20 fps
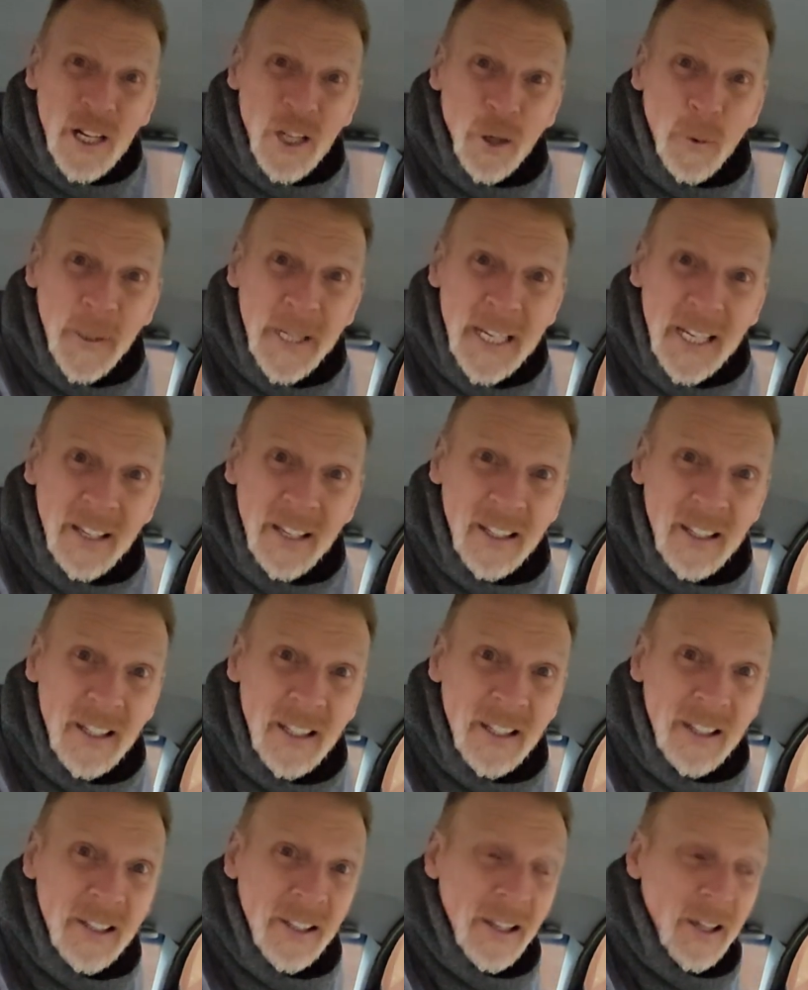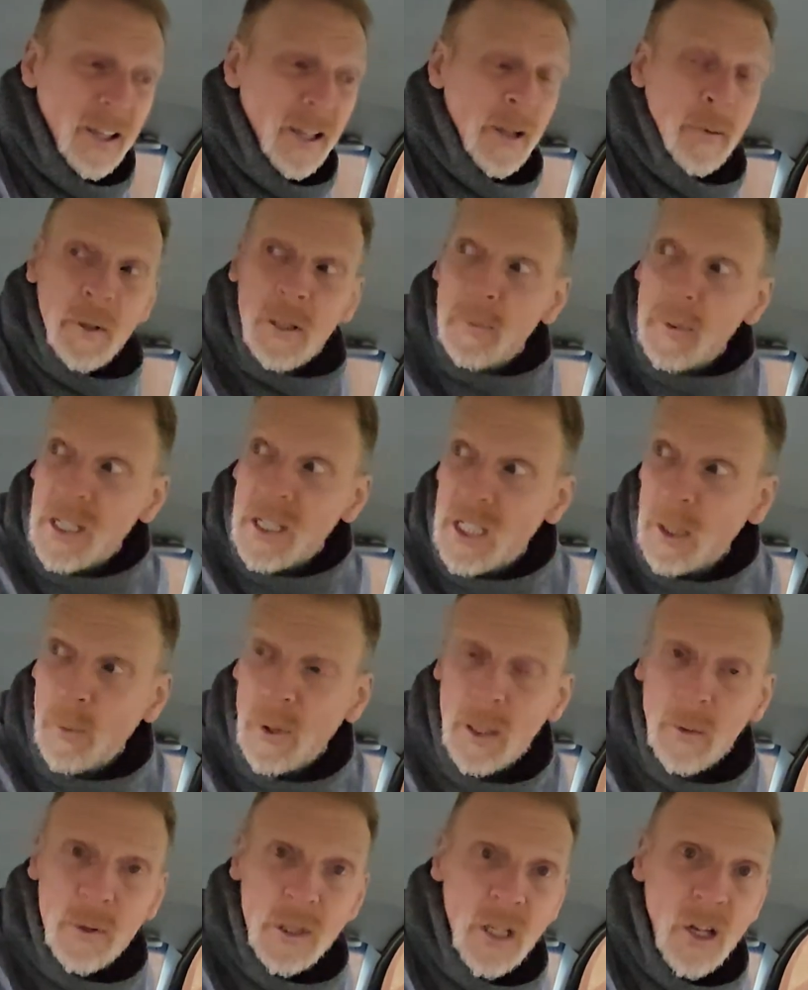doing it. Especially
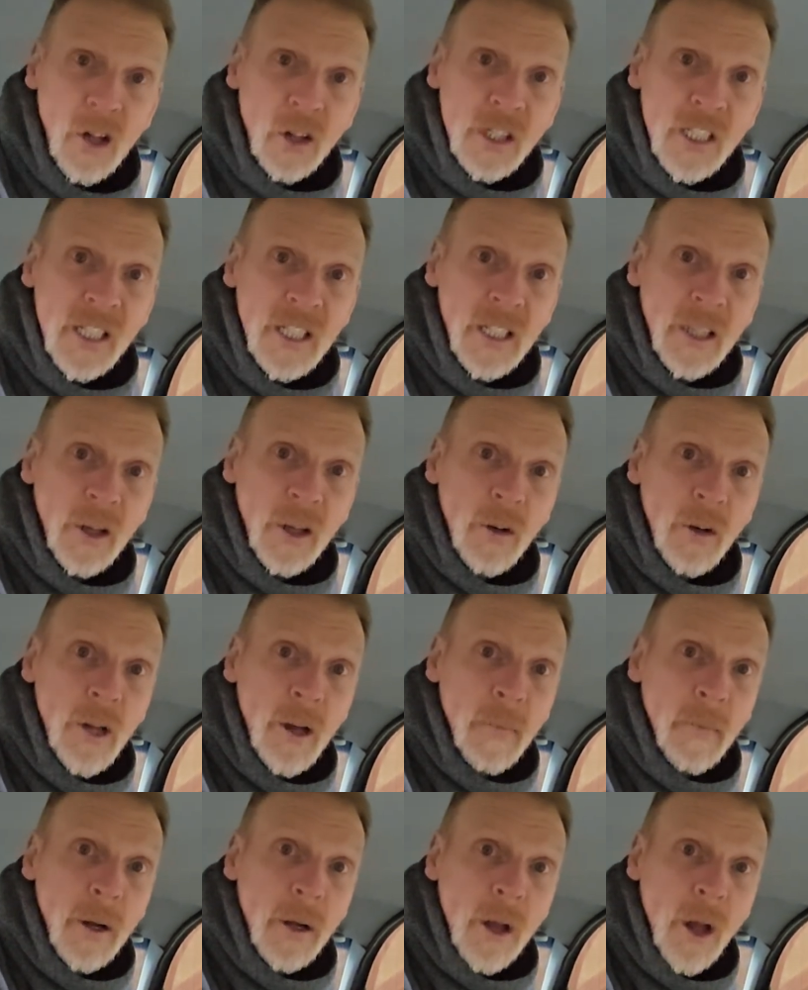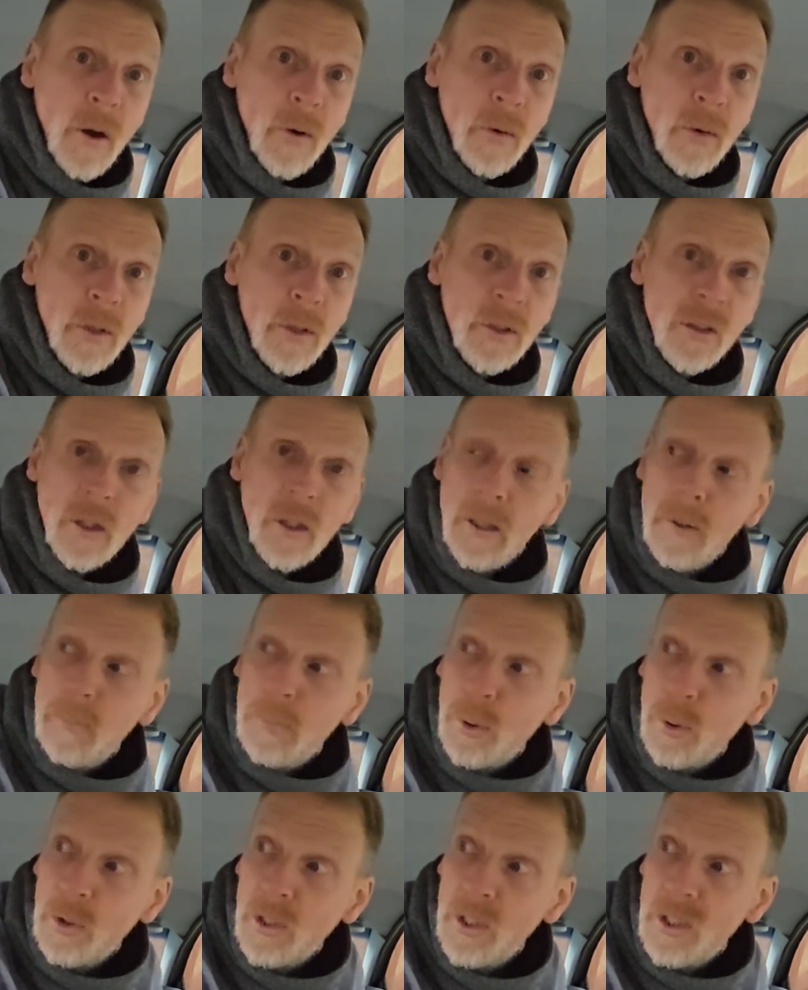when I was locked in the unit on my own at certain
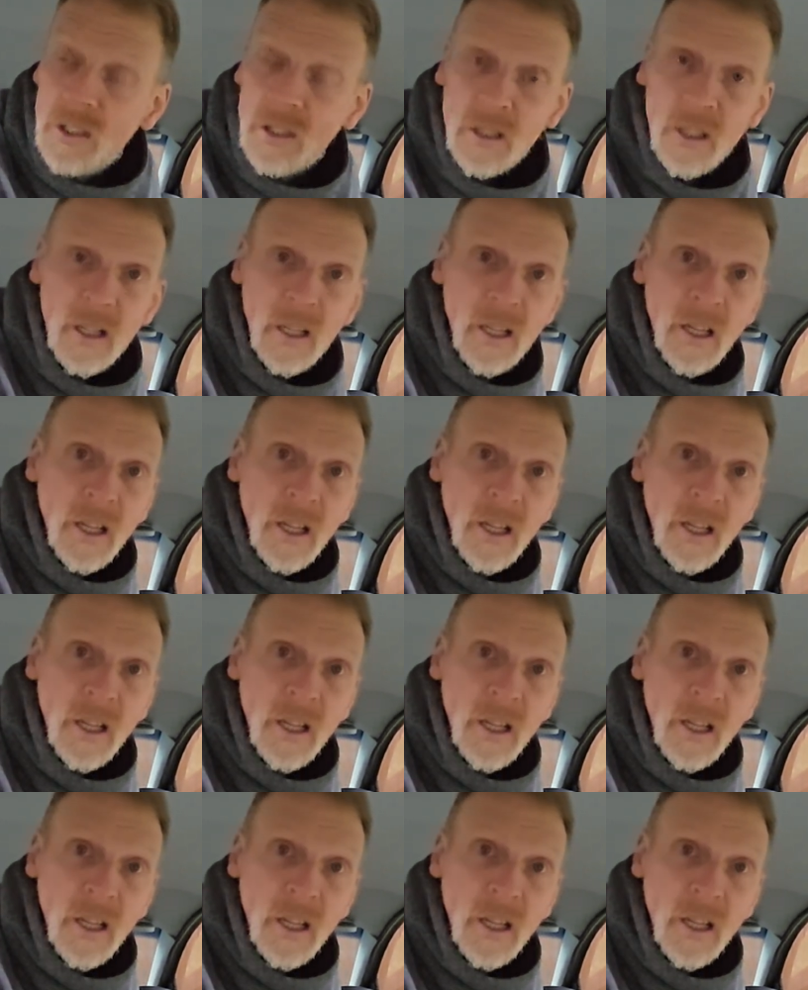points.